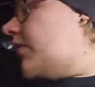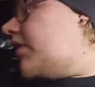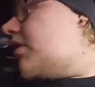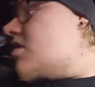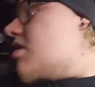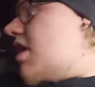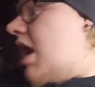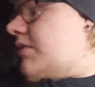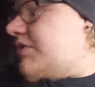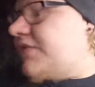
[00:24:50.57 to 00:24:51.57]
And
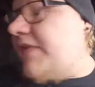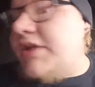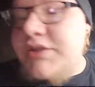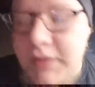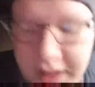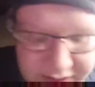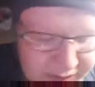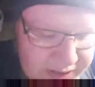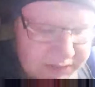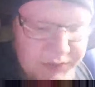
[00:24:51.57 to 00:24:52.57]
I was just feeding
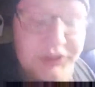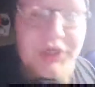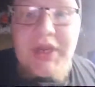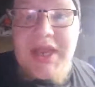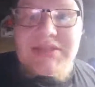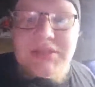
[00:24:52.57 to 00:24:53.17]
tarantulas. I'm gonna show you guys the